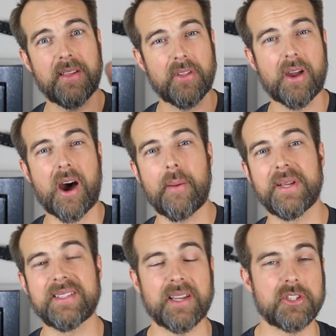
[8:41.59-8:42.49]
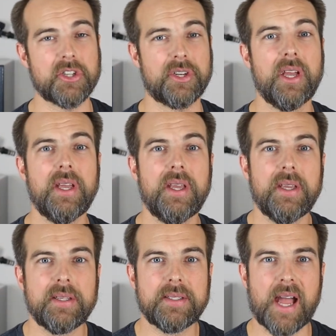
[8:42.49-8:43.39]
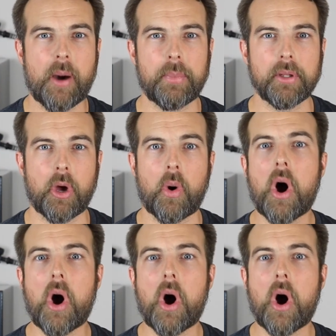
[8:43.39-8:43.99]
in the comment section down below.